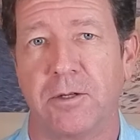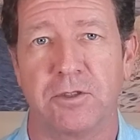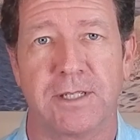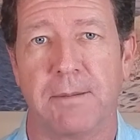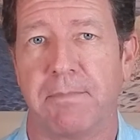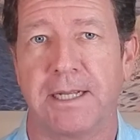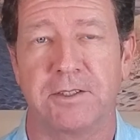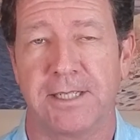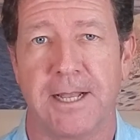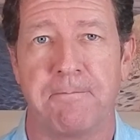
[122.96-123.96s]
go step by
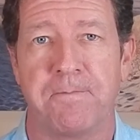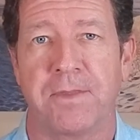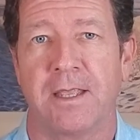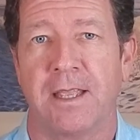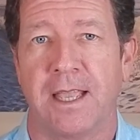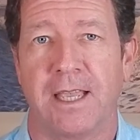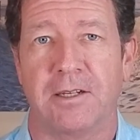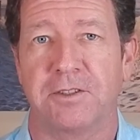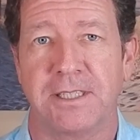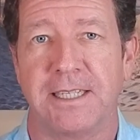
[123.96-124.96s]
step. And I'll
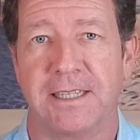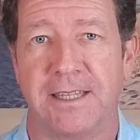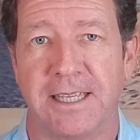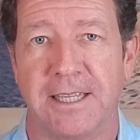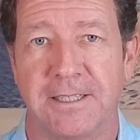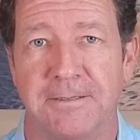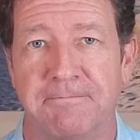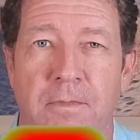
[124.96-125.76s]
see you at the end.